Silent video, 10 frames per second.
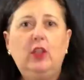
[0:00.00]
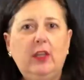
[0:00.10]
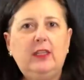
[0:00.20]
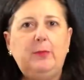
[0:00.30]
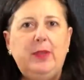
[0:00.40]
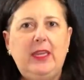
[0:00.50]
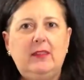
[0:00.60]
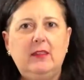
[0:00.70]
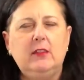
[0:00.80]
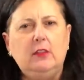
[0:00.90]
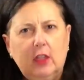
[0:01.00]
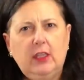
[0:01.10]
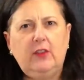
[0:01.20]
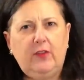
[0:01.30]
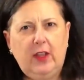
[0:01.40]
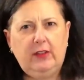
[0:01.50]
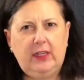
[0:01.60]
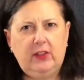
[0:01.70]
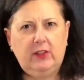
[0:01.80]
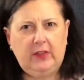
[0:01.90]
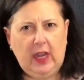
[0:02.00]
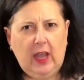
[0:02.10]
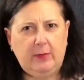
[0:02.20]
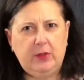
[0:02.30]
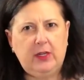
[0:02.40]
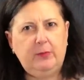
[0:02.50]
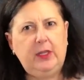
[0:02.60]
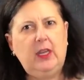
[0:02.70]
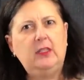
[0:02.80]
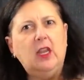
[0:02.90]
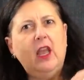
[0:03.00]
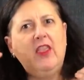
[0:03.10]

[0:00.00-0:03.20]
Look at the pieces. Look at the foundation of the object because